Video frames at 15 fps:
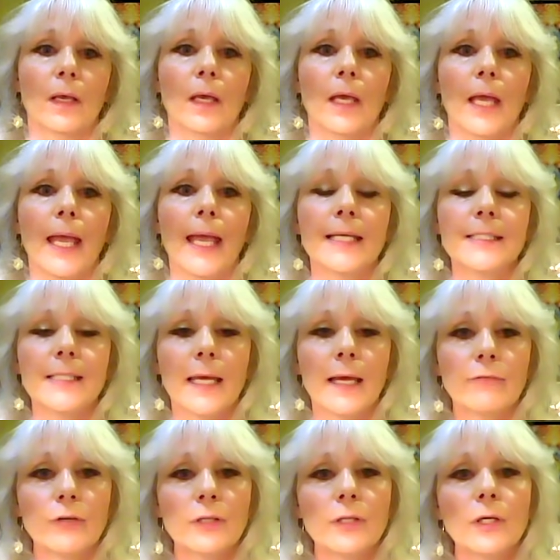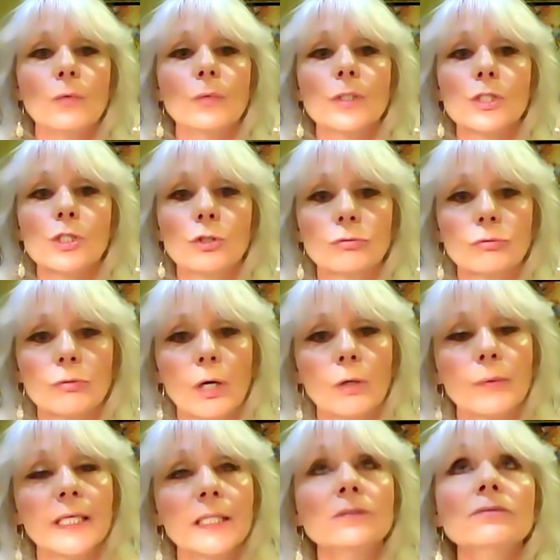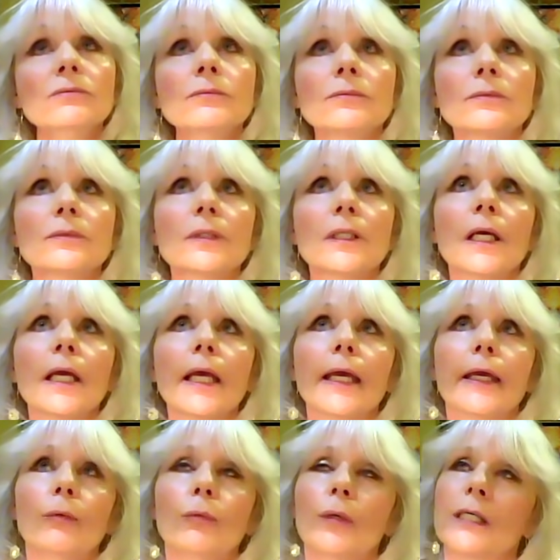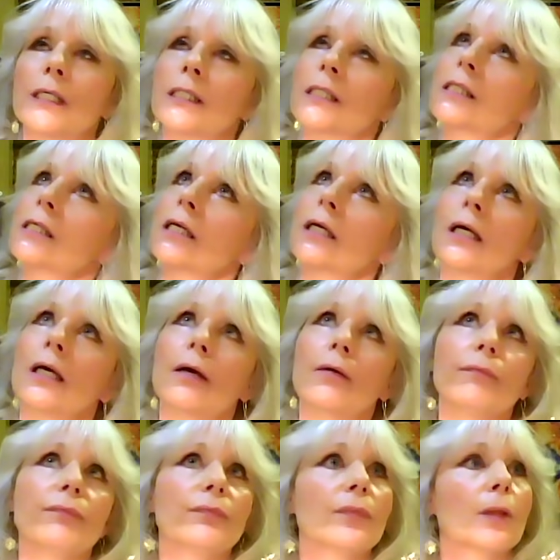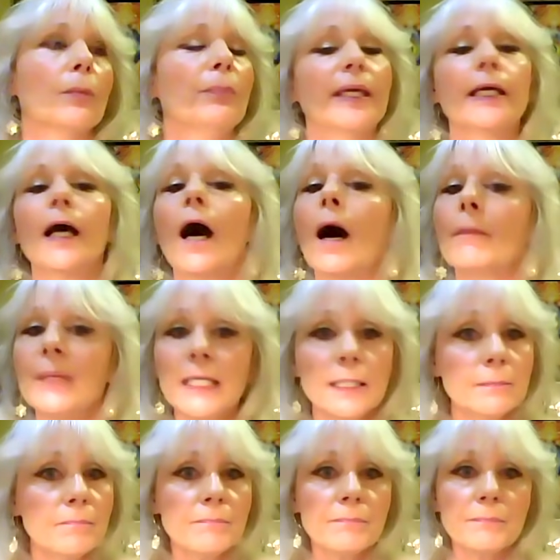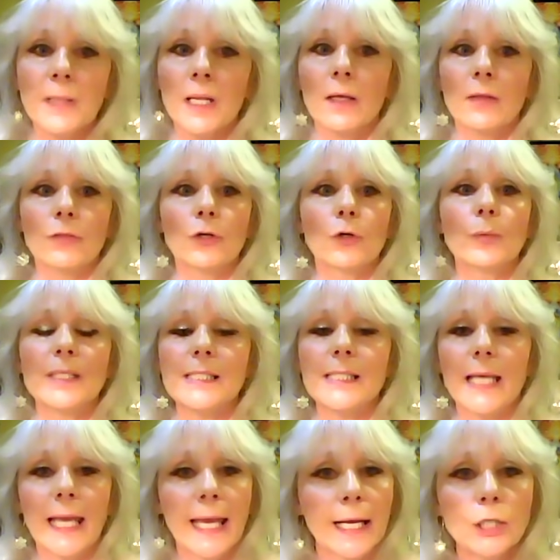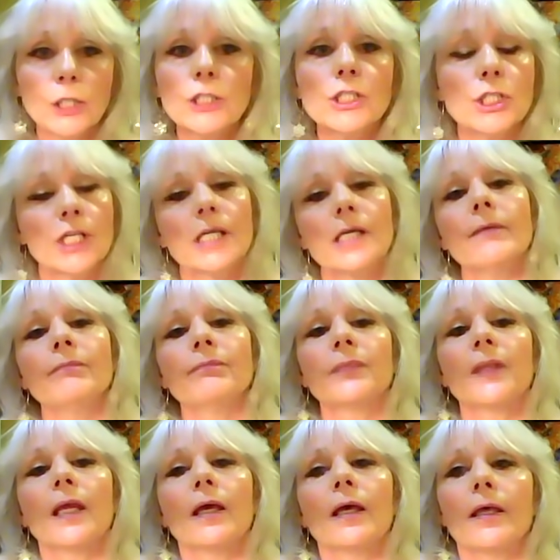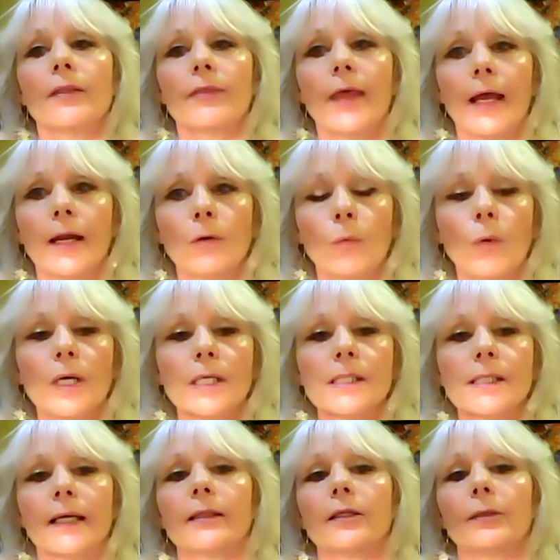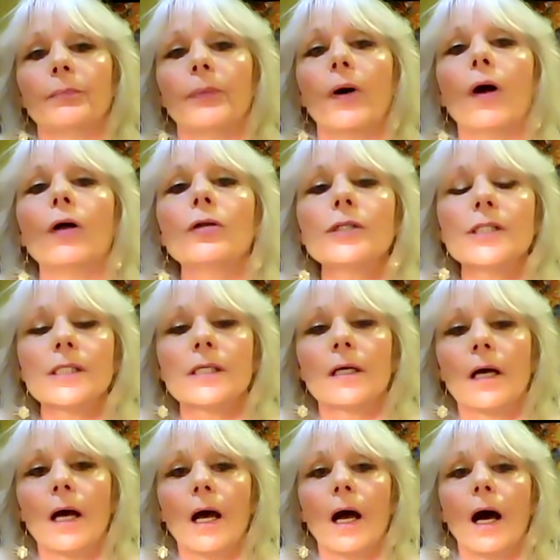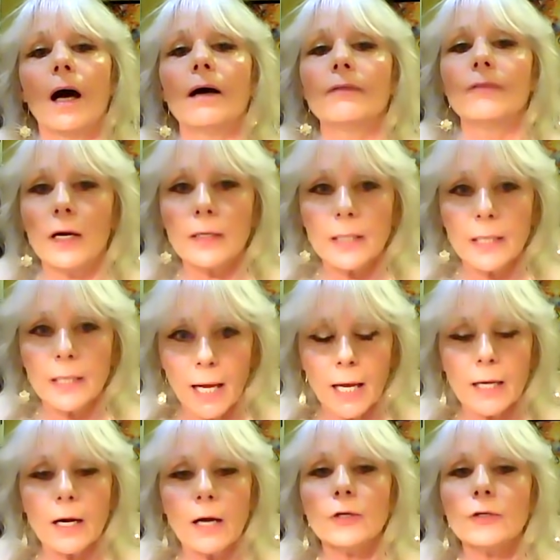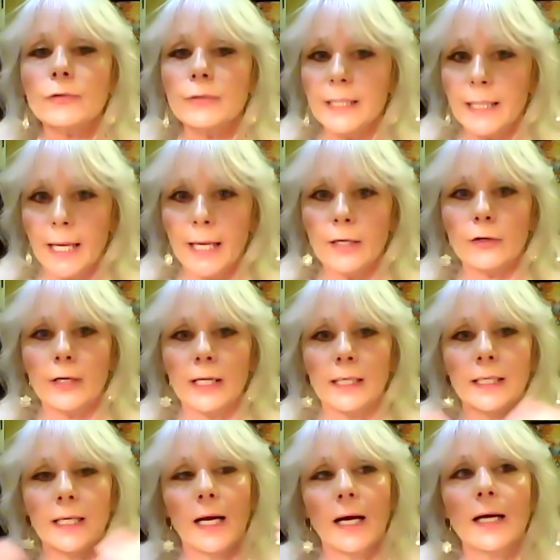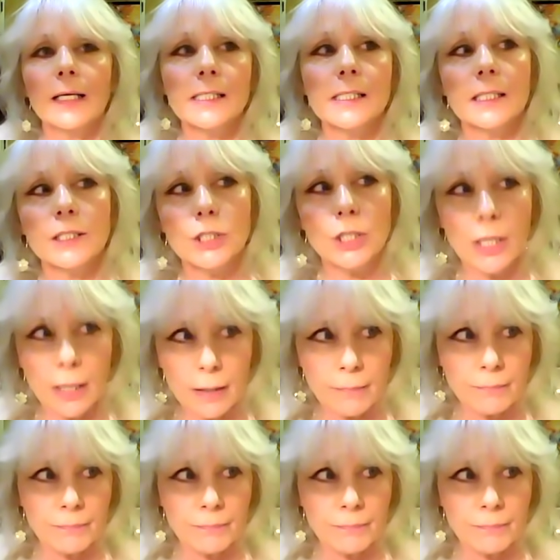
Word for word: and everything was growing. It was becoming. There was energy that it was like the pulse of our God, our creator. And God is such a